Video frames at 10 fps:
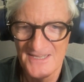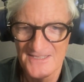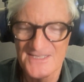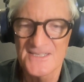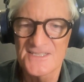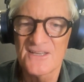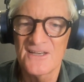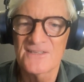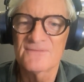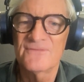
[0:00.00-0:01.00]
So they
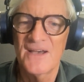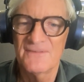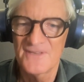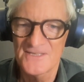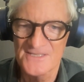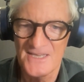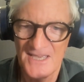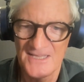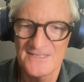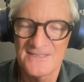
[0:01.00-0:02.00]
start 5 years
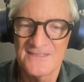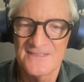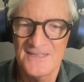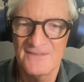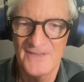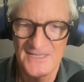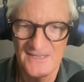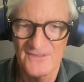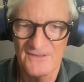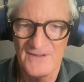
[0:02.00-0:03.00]
ahead of any
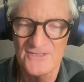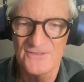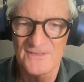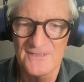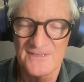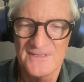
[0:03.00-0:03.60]
other graduate.